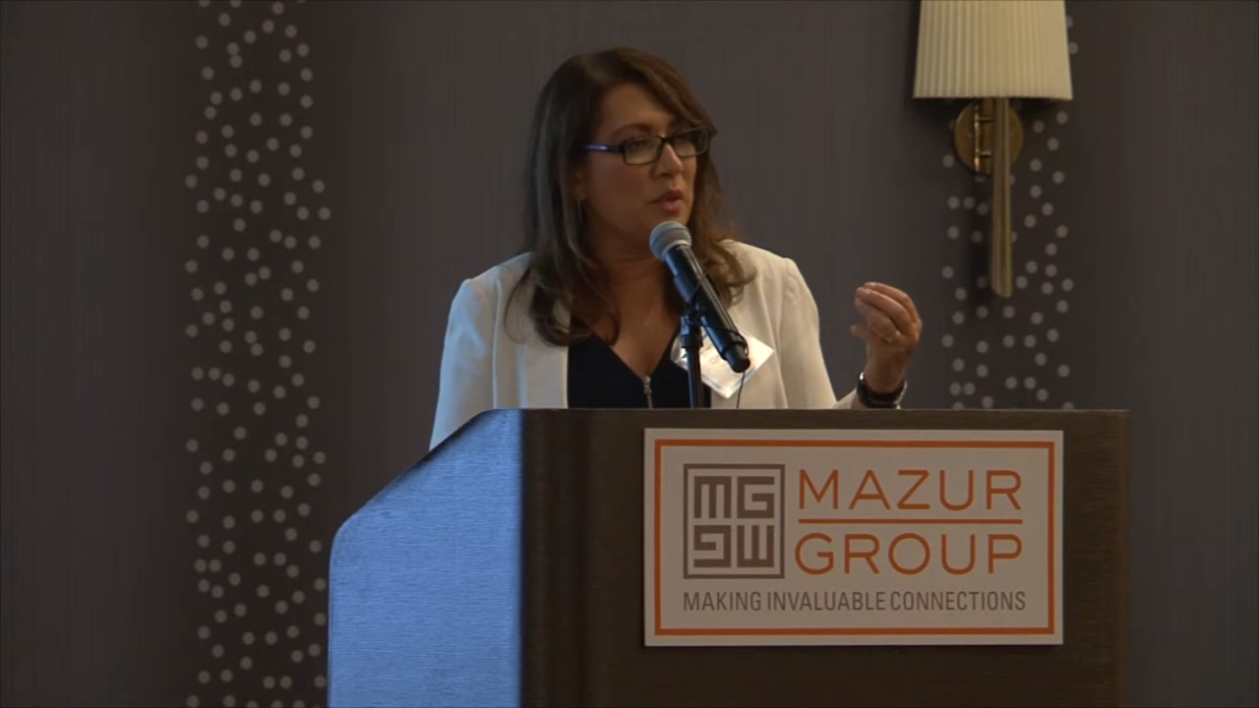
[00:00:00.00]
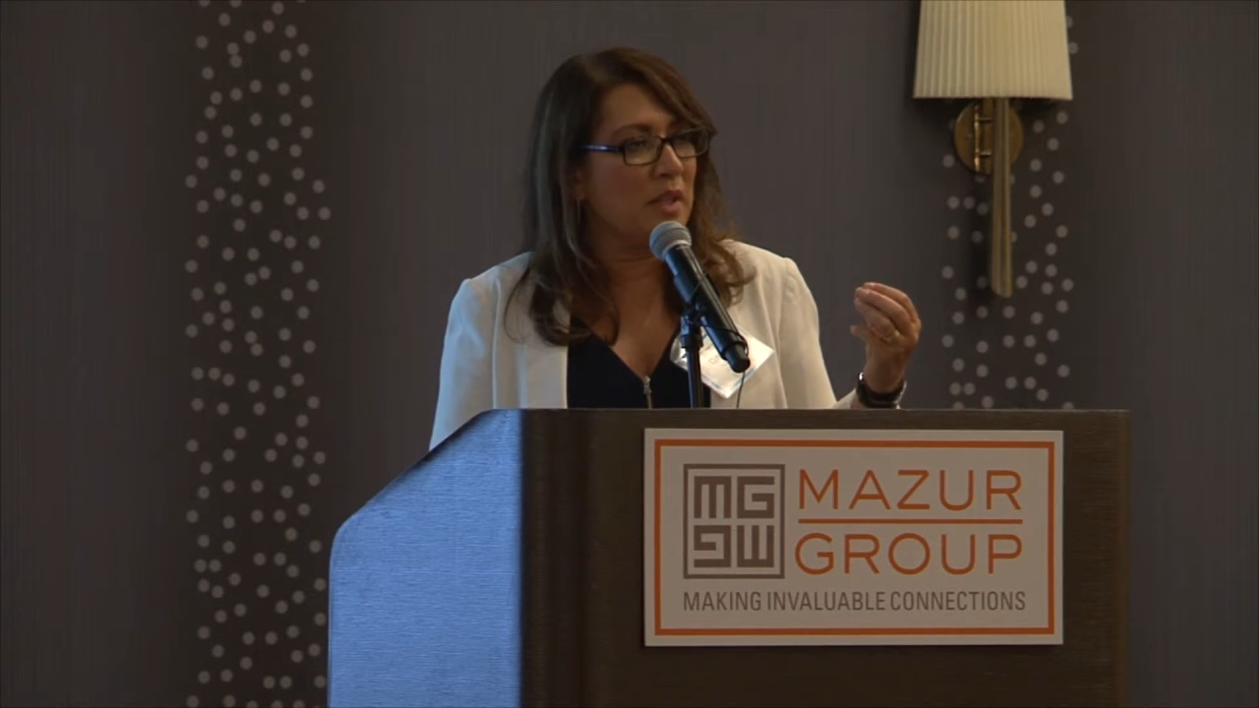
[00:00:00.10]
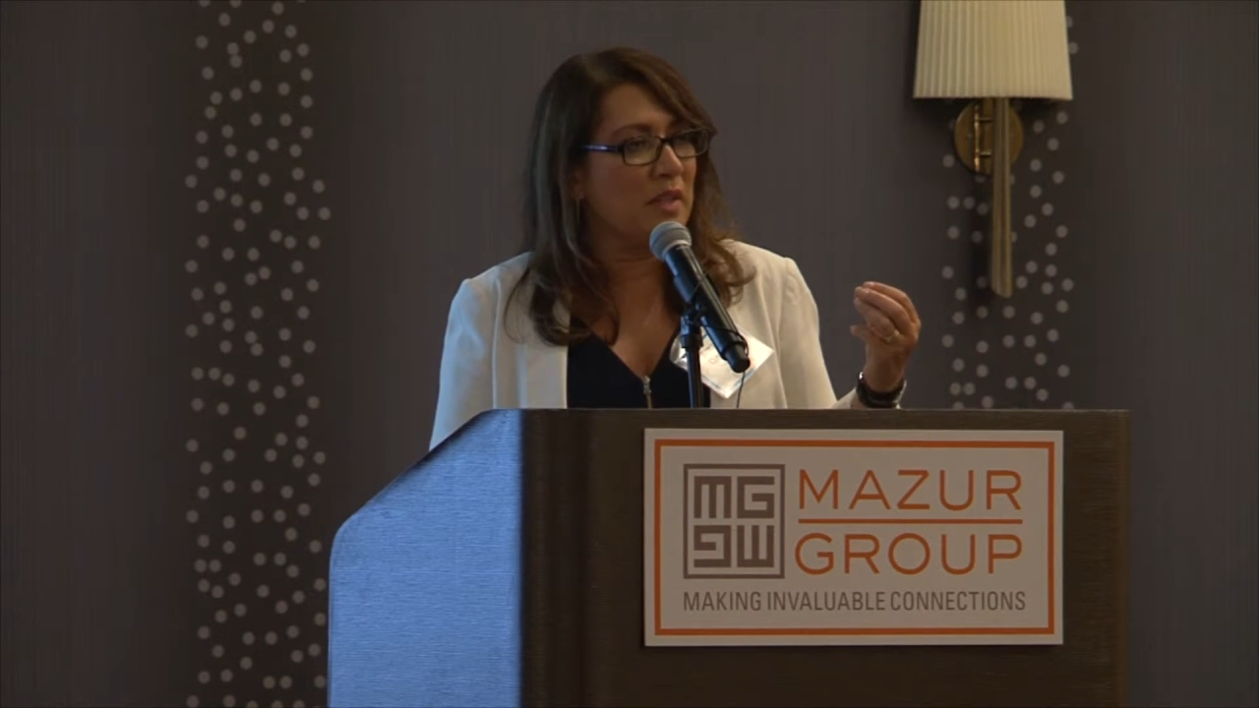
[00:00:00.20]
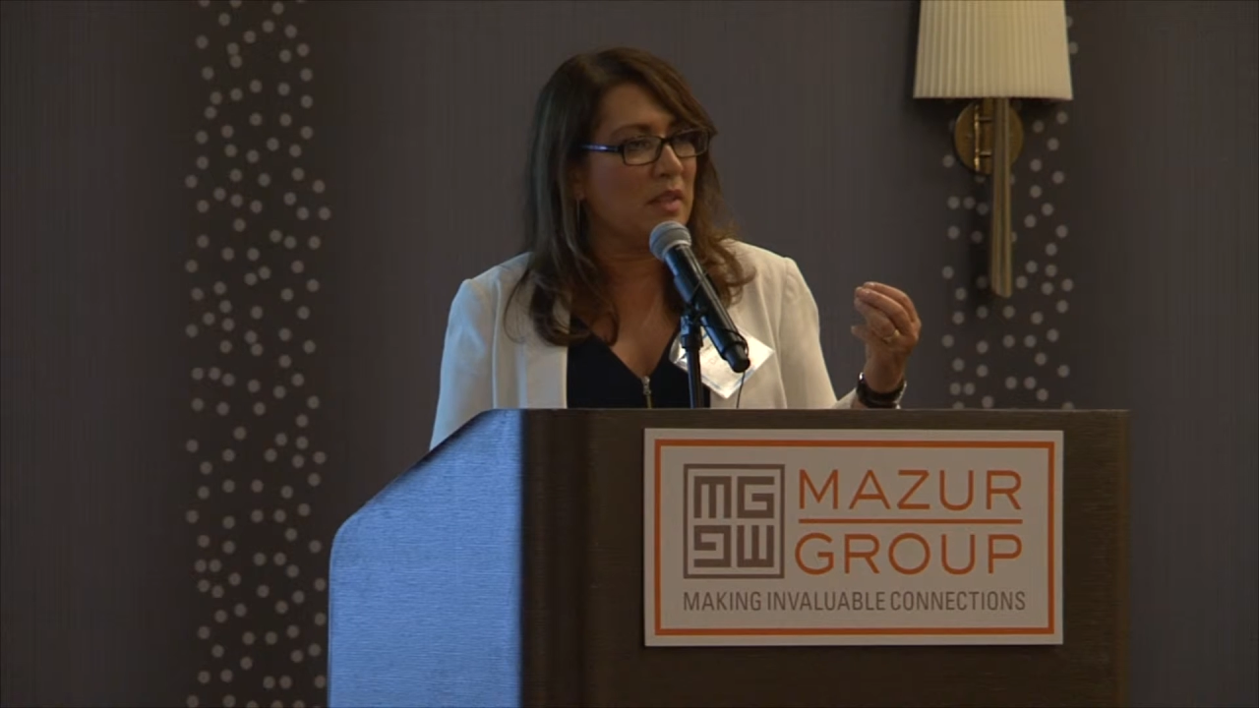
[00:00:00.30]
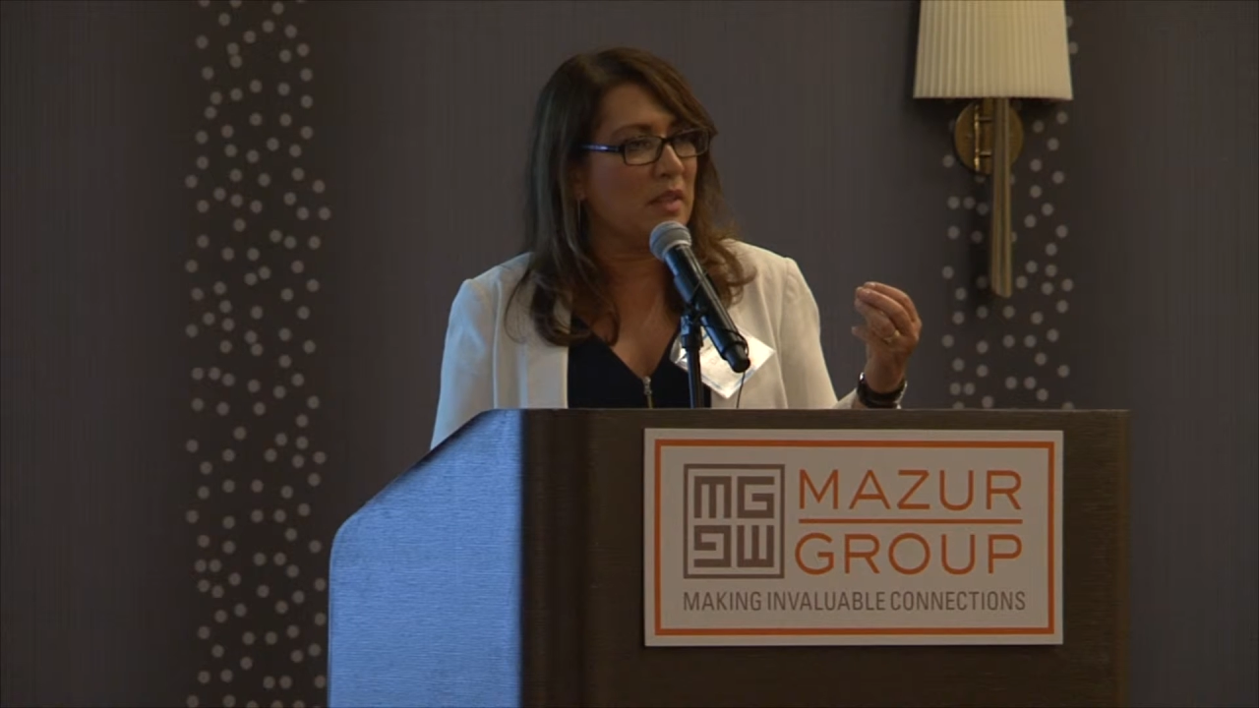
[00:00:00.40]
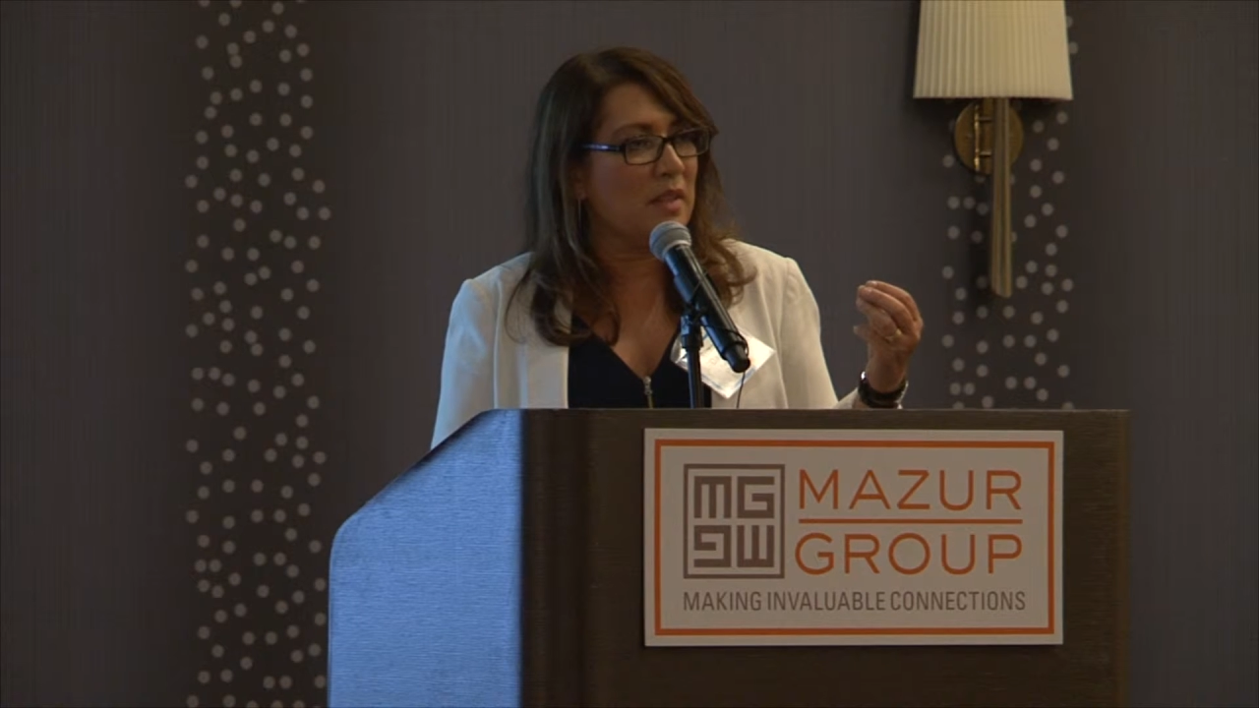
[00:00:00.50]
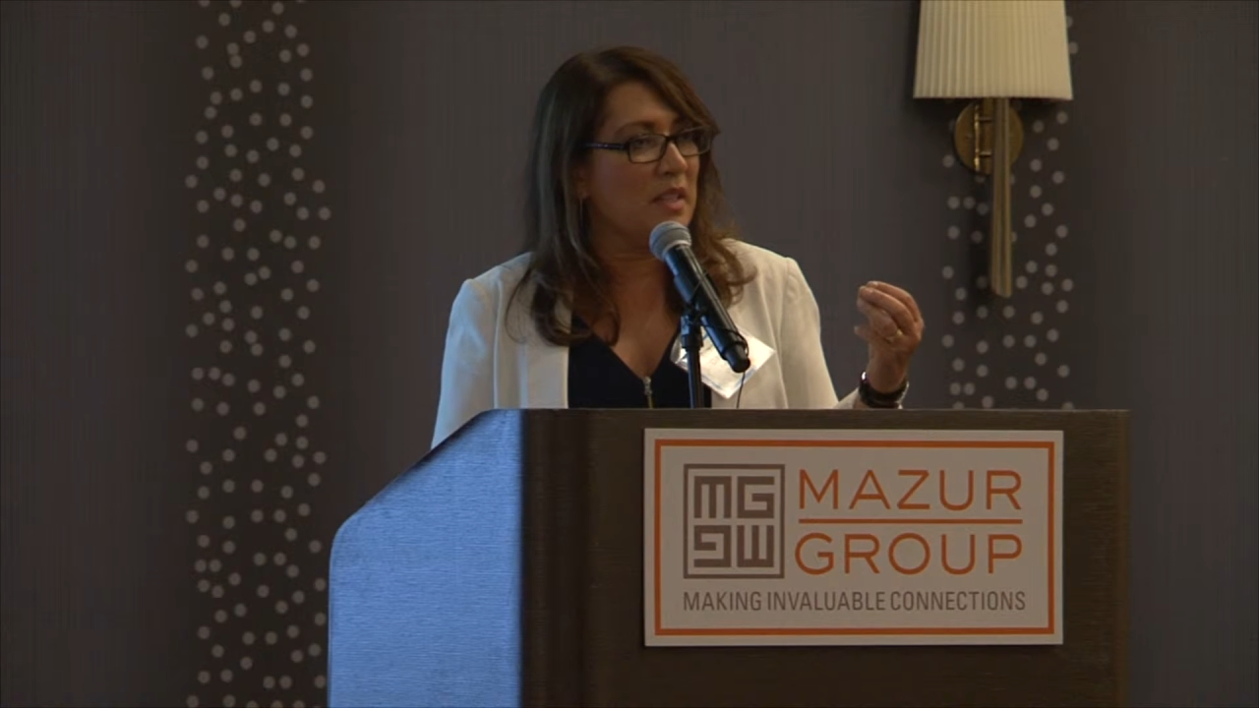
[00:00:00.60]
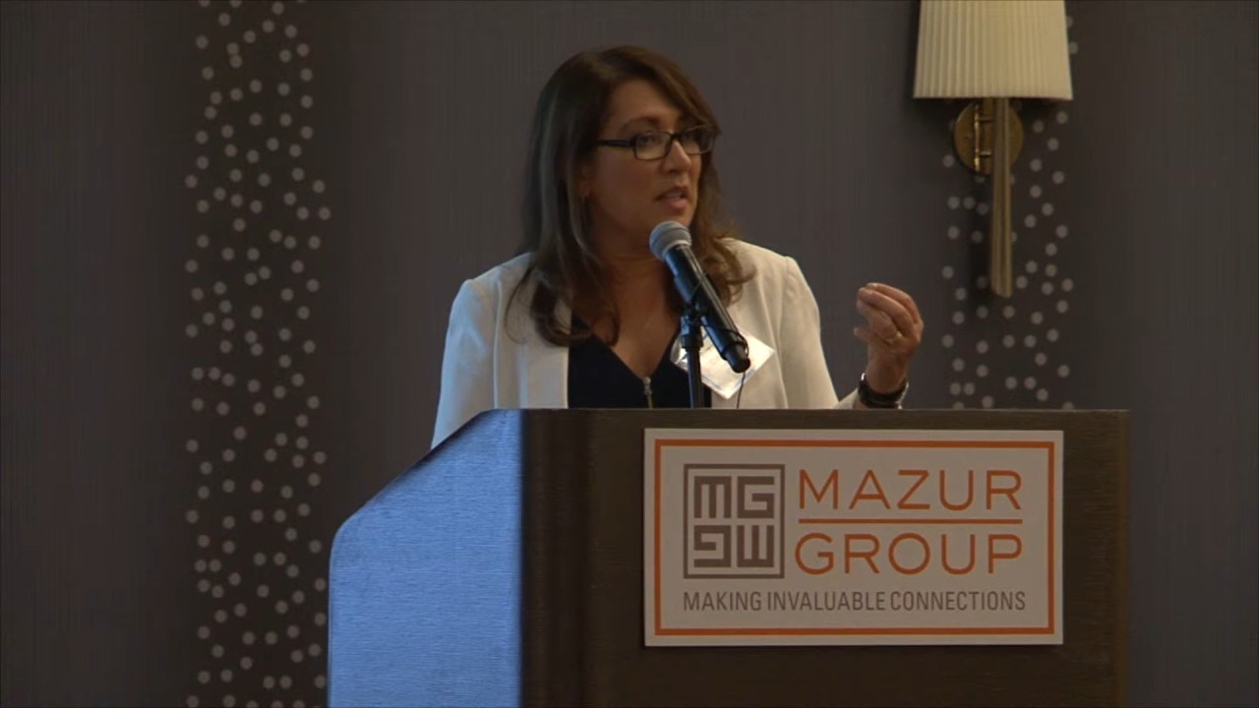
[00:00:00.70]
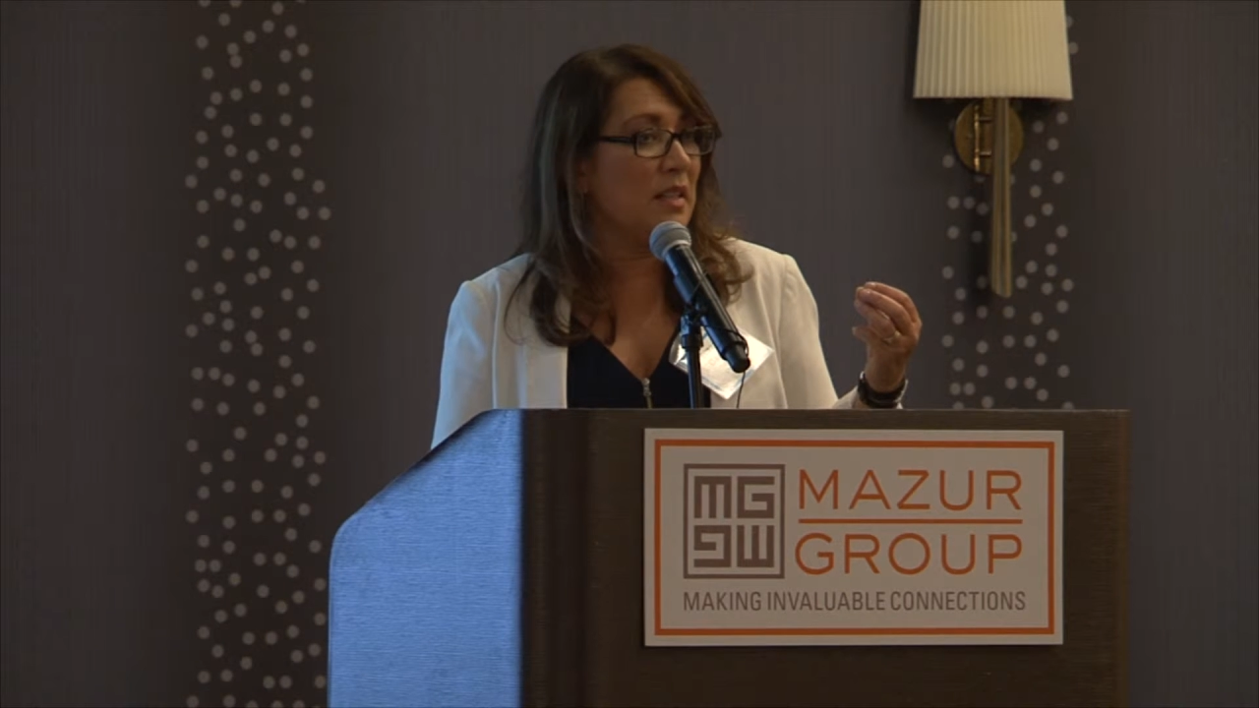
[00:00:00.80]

the